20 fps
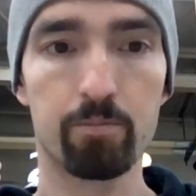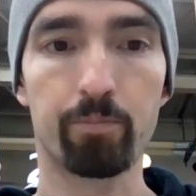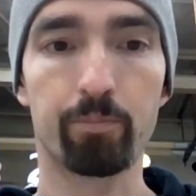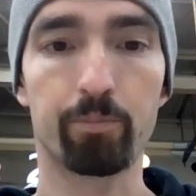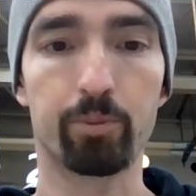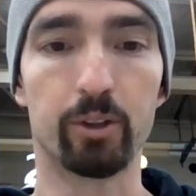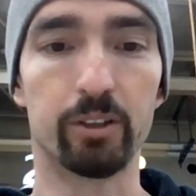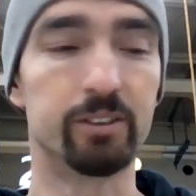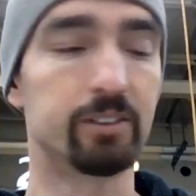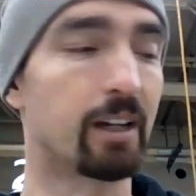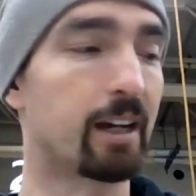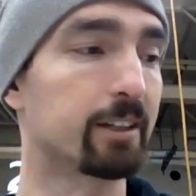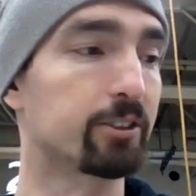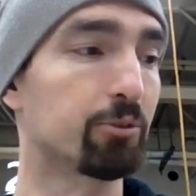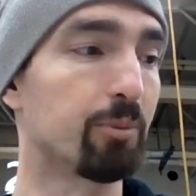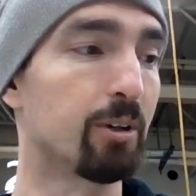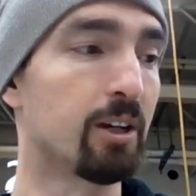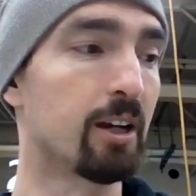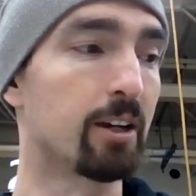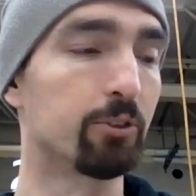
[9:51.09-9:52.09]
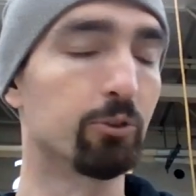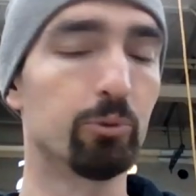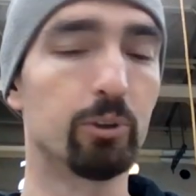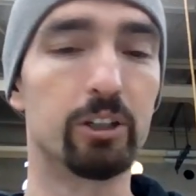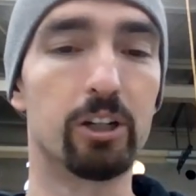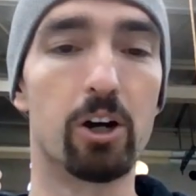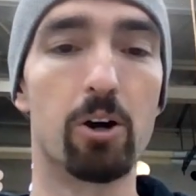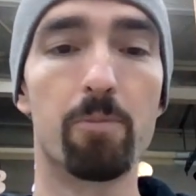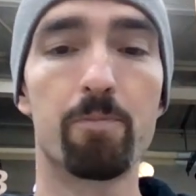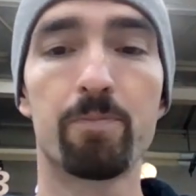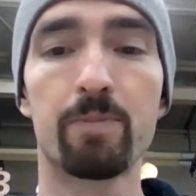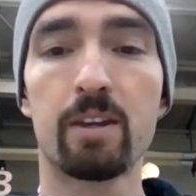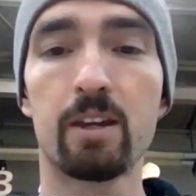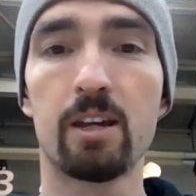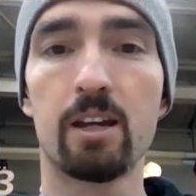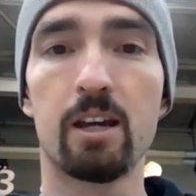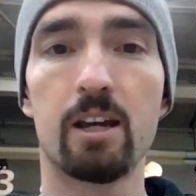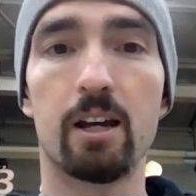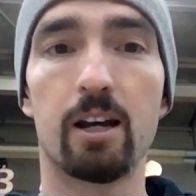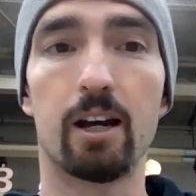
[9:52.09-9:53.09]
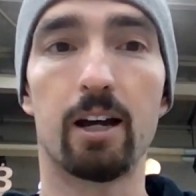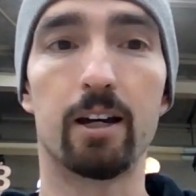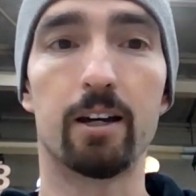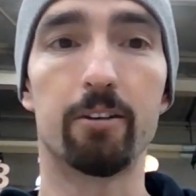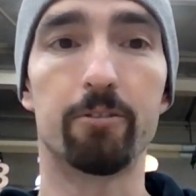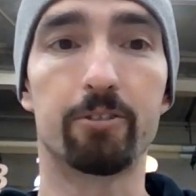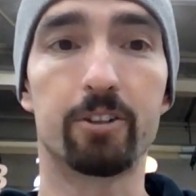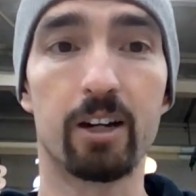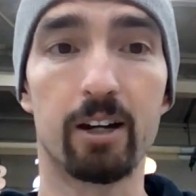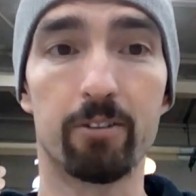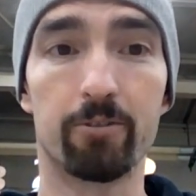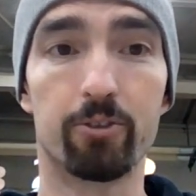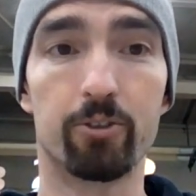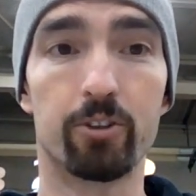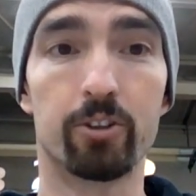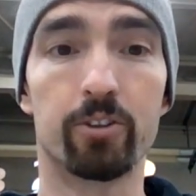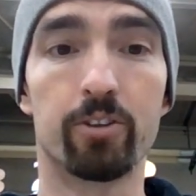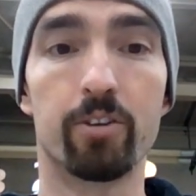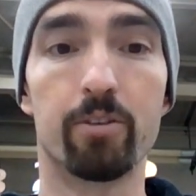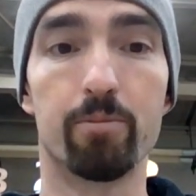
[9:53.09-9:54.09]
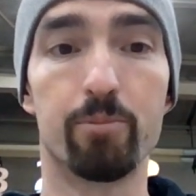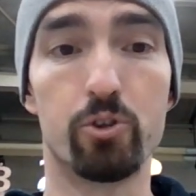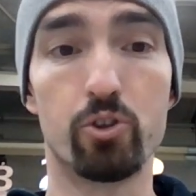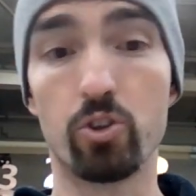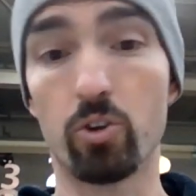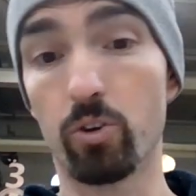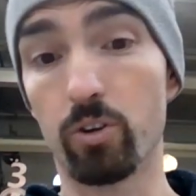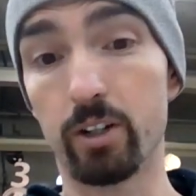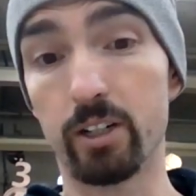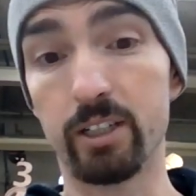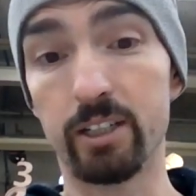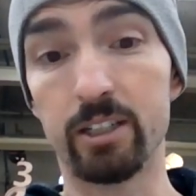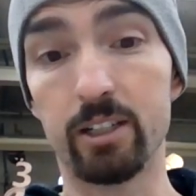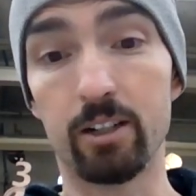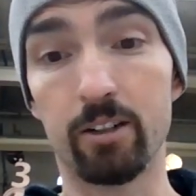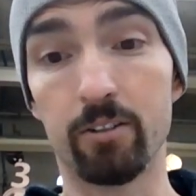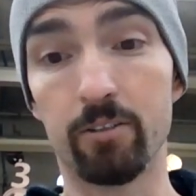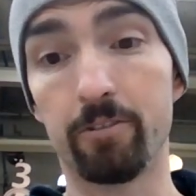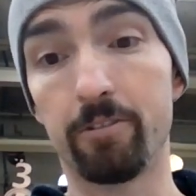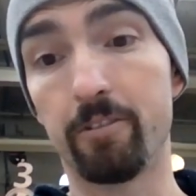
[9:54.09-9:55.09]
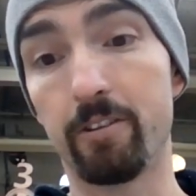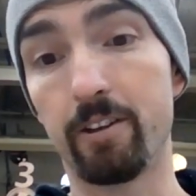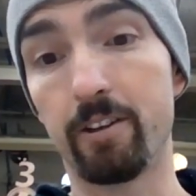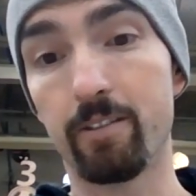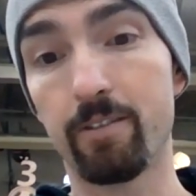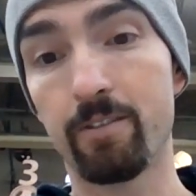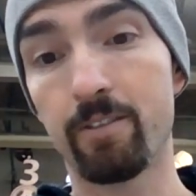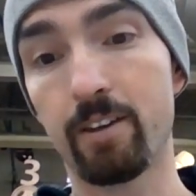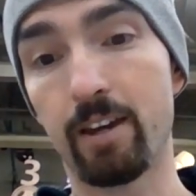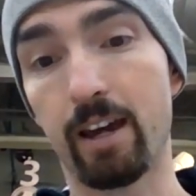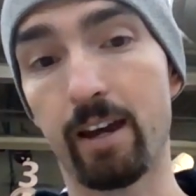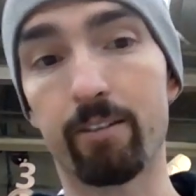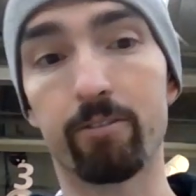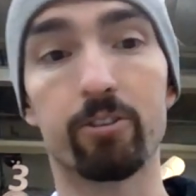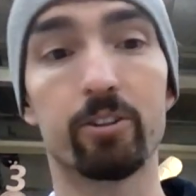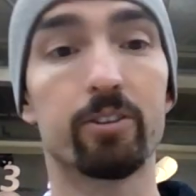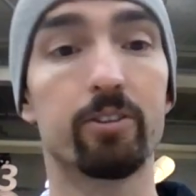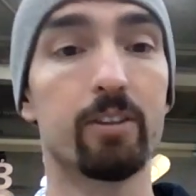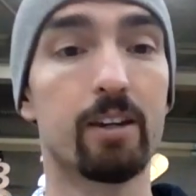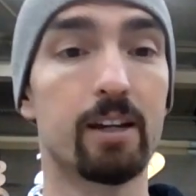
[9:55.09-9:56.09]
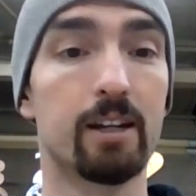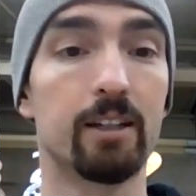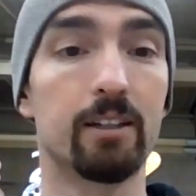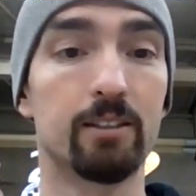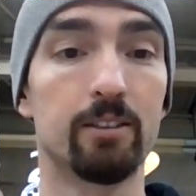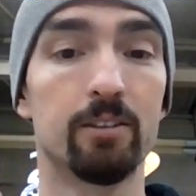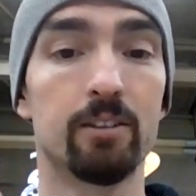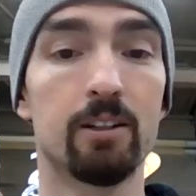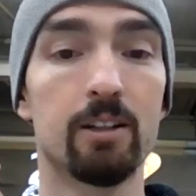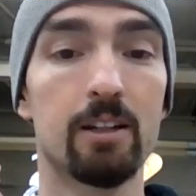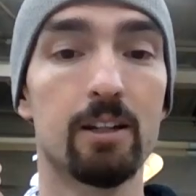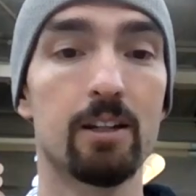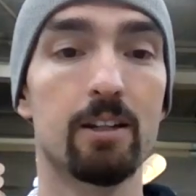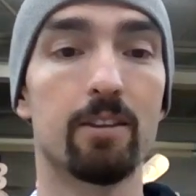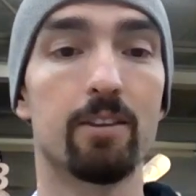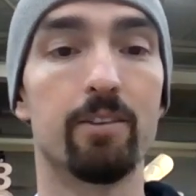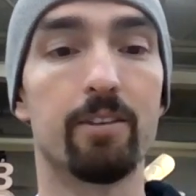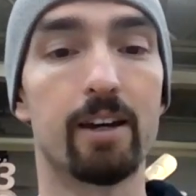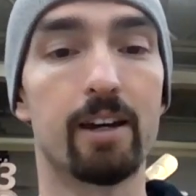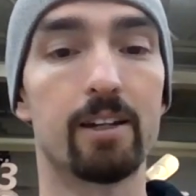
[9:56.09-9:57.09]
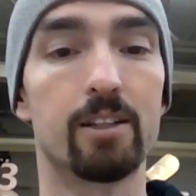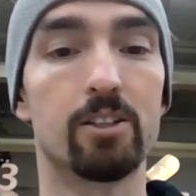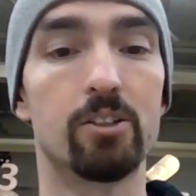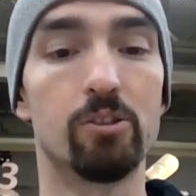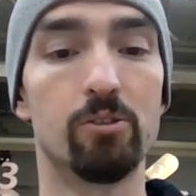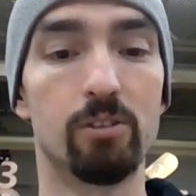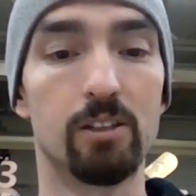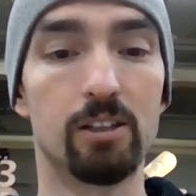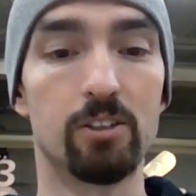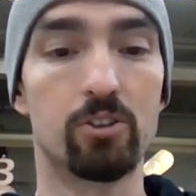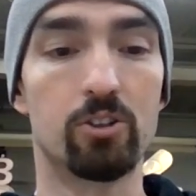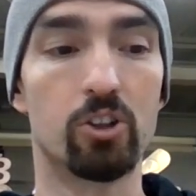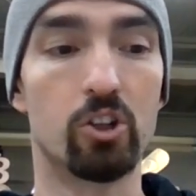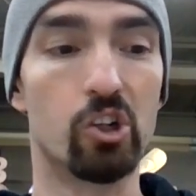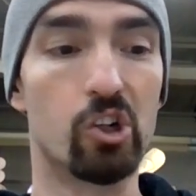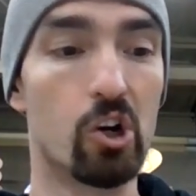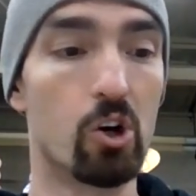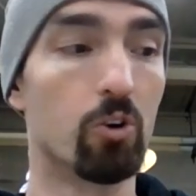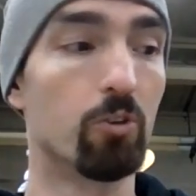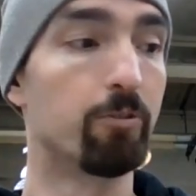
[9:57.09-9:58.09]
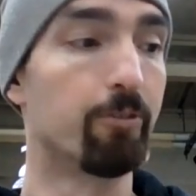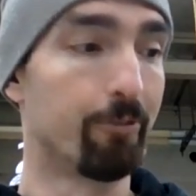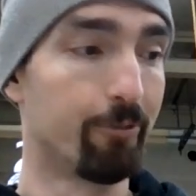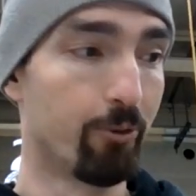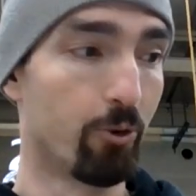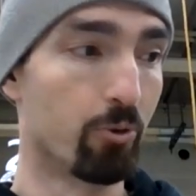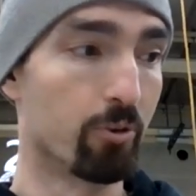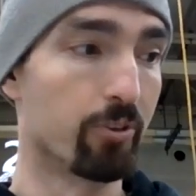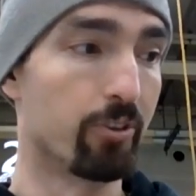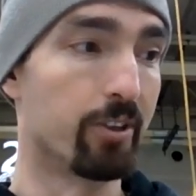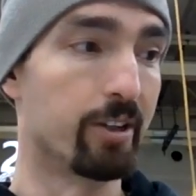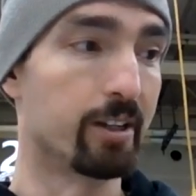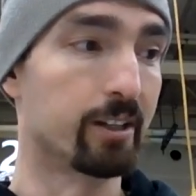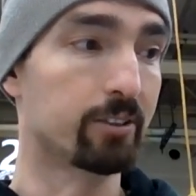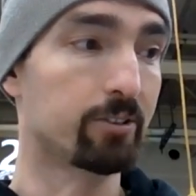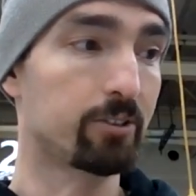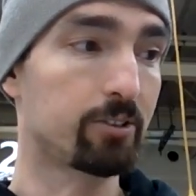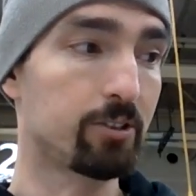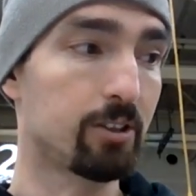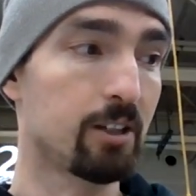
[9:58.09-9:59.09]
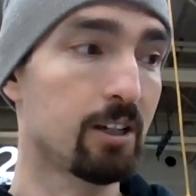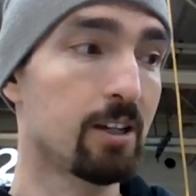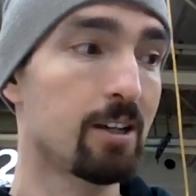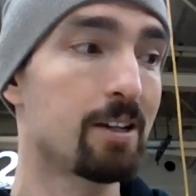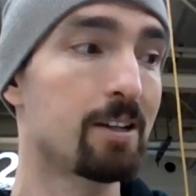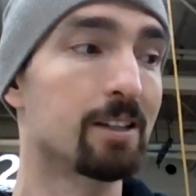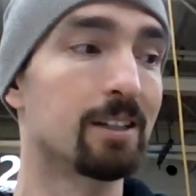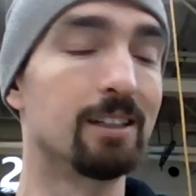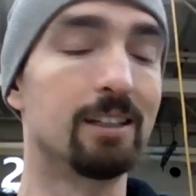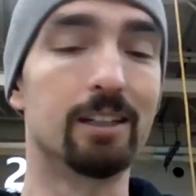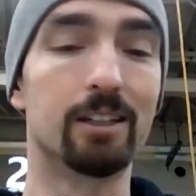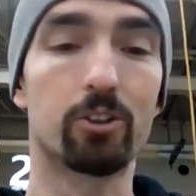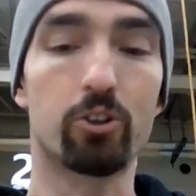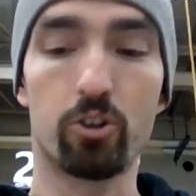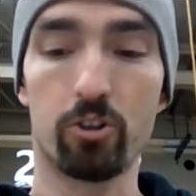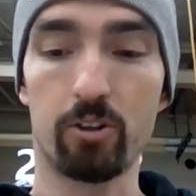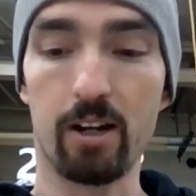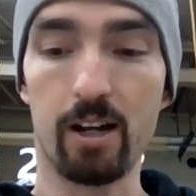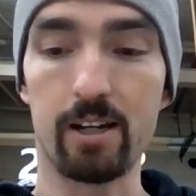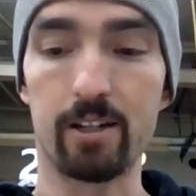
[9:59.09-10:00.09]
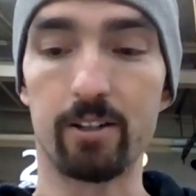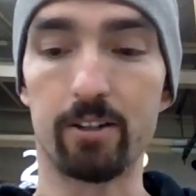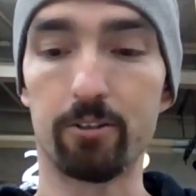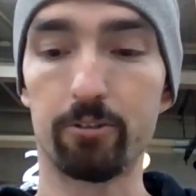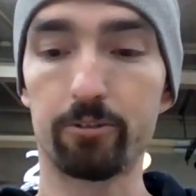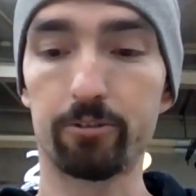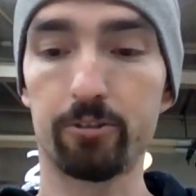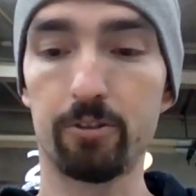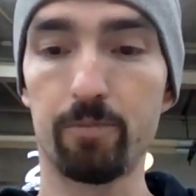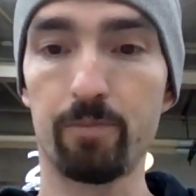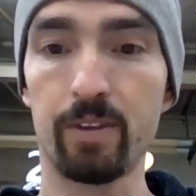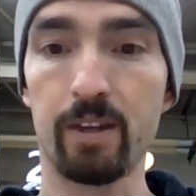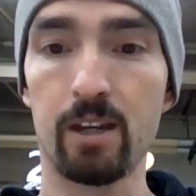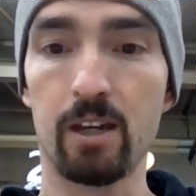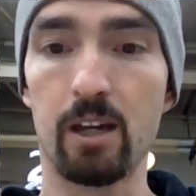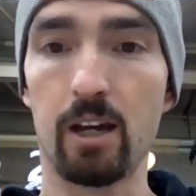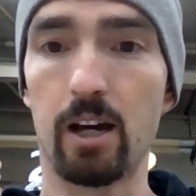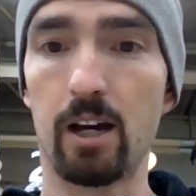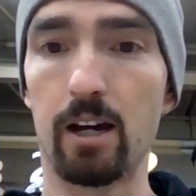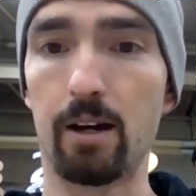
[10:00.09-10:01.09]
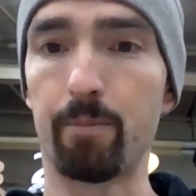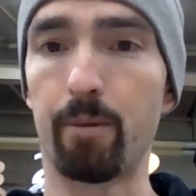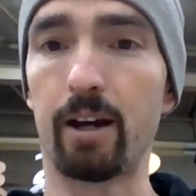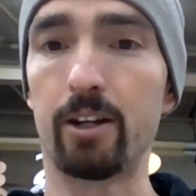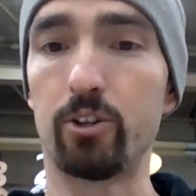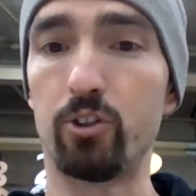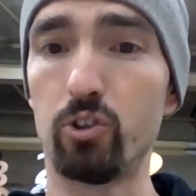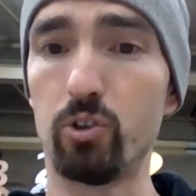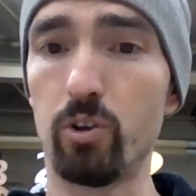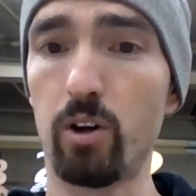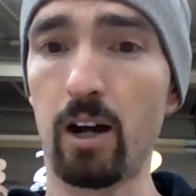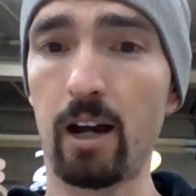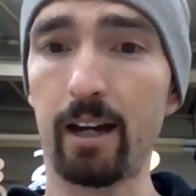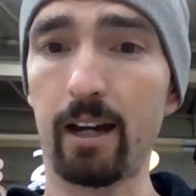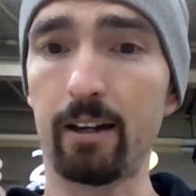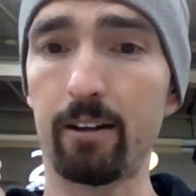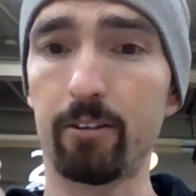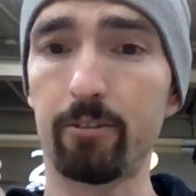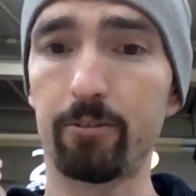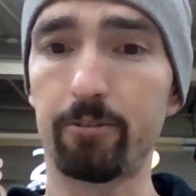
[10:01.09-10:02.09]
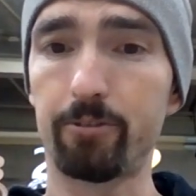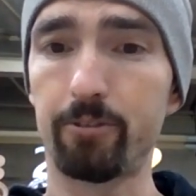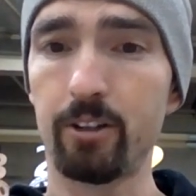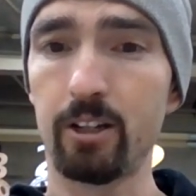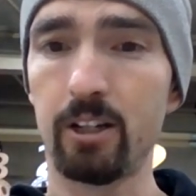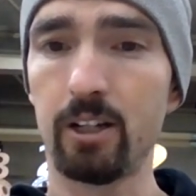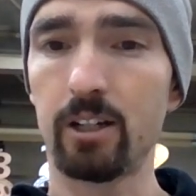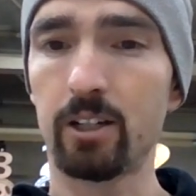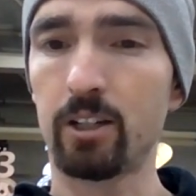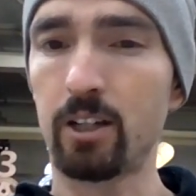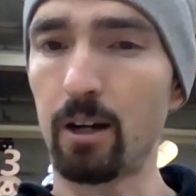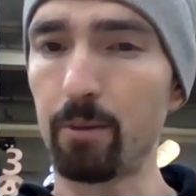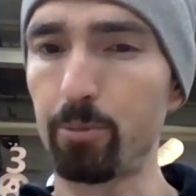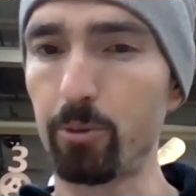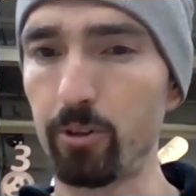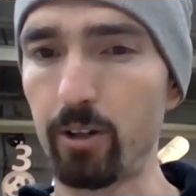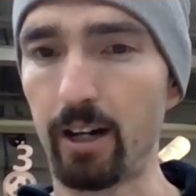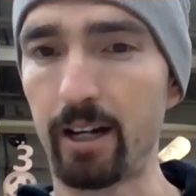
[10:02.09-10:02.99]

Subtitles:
please ask me as we go. I've covered the majority of everything that you need to know for this. Get creative. I do have a couple